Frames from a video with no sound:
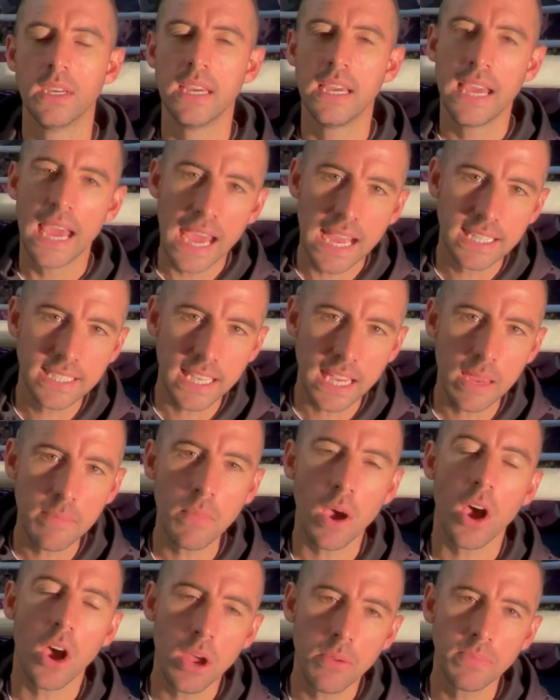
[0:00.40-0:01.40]
Hey team,
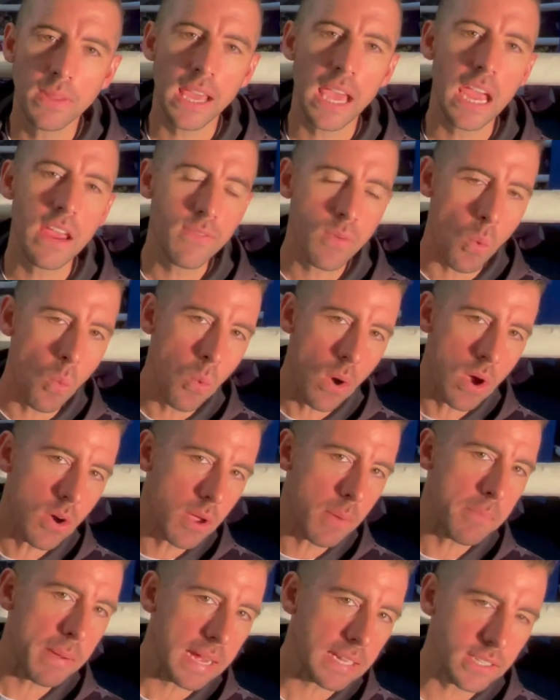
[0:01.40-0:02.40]
I'm Dave,
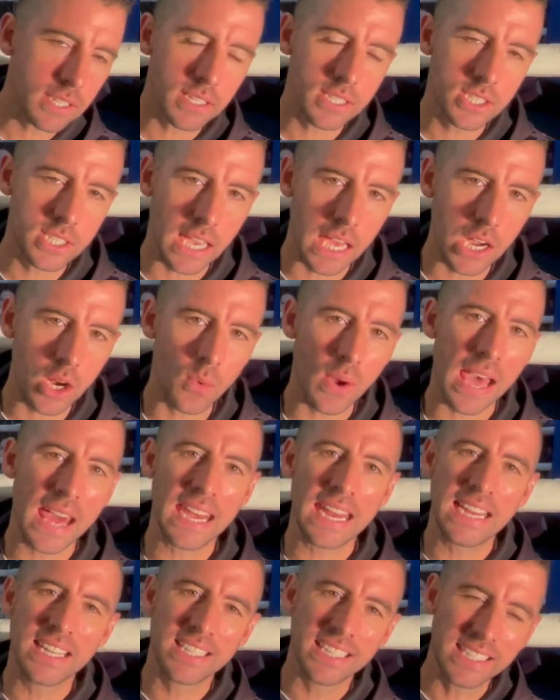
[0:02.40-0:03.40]
welcome back to the channel and
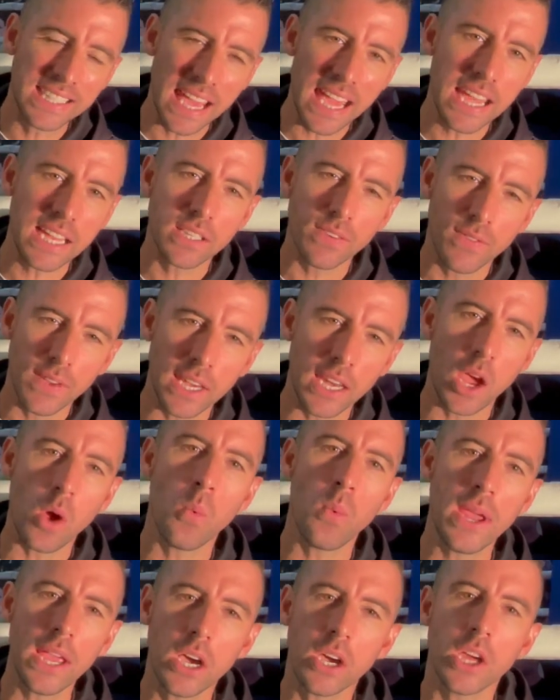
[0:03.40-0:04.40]
in today's video
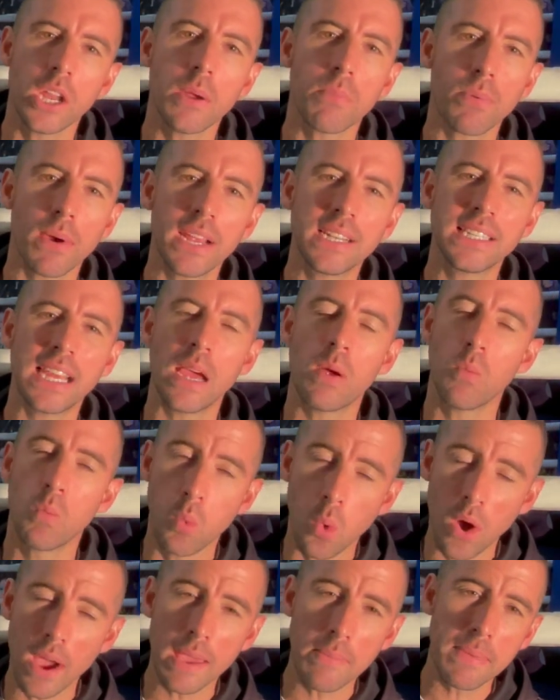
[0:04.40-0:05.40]
we are going to break down
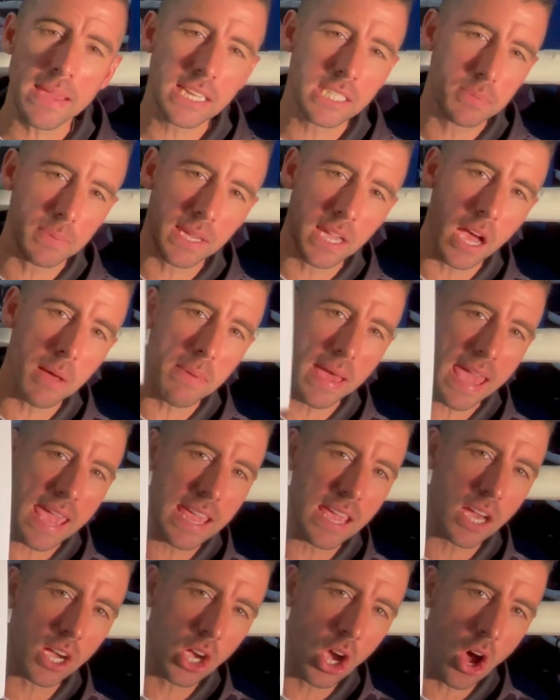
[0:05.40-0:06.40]
what it means to become
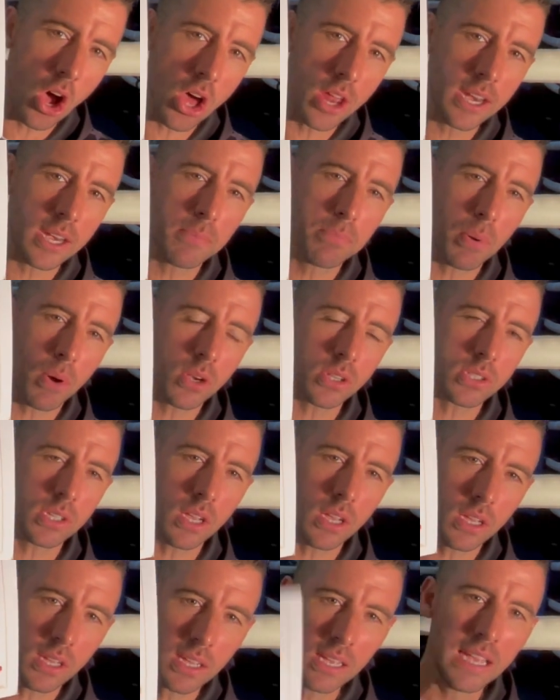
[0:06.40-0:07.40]
a carded
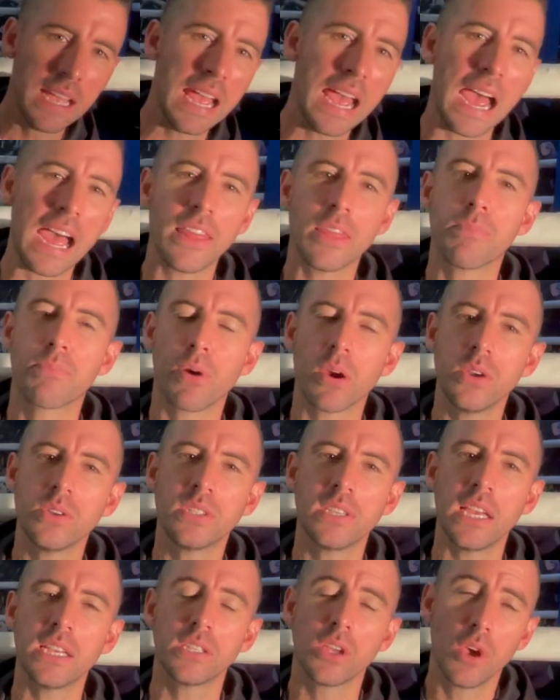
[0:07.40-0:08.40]
boxer and the
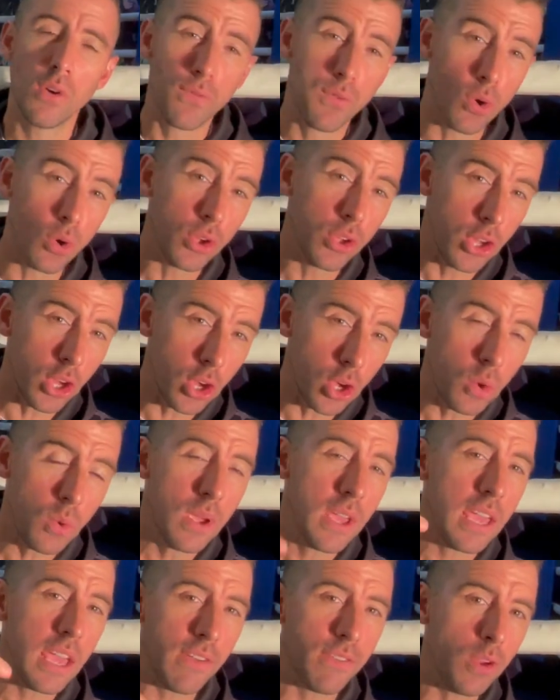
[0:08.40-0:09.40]
process for you
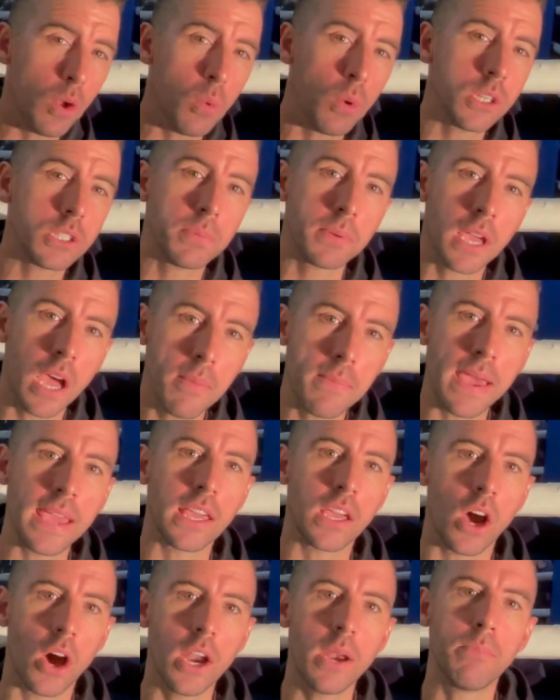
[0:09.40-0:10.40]
if you want to become a
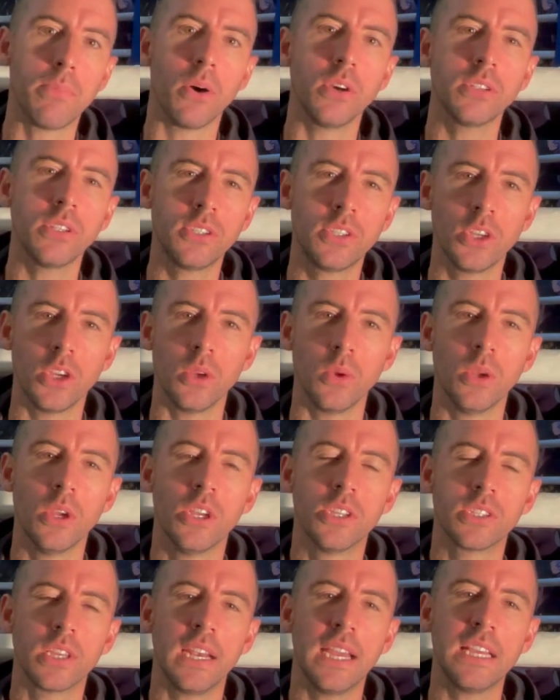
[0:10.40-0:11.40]
carded boxer too.
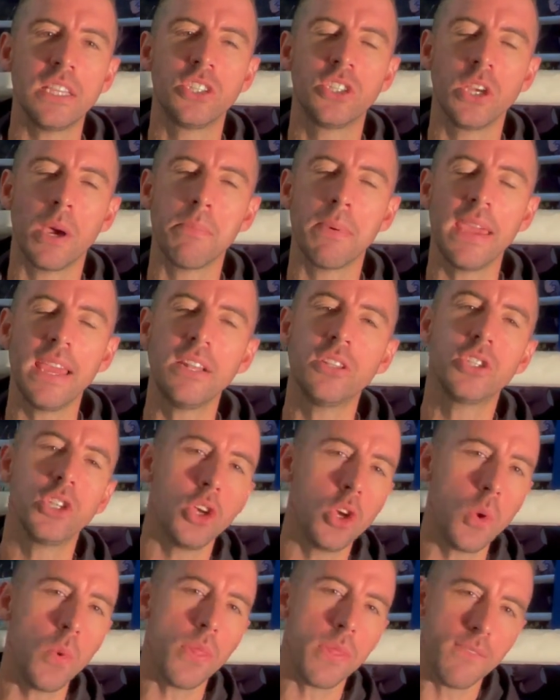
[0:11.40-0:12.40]
So let's jump
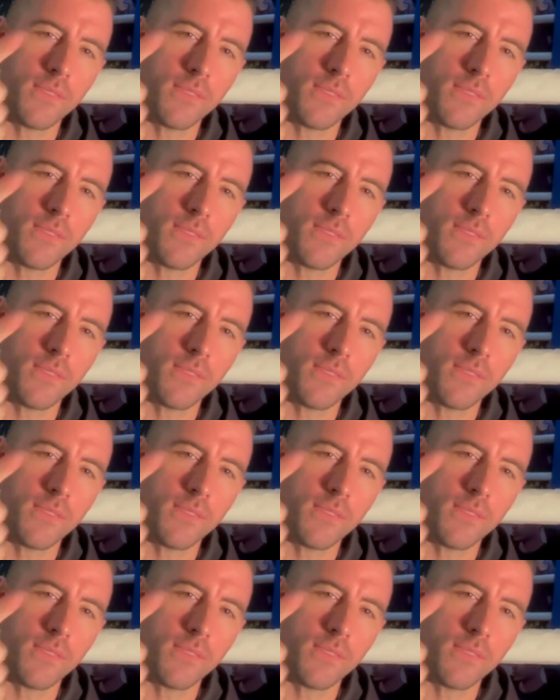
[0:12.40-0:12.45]
into the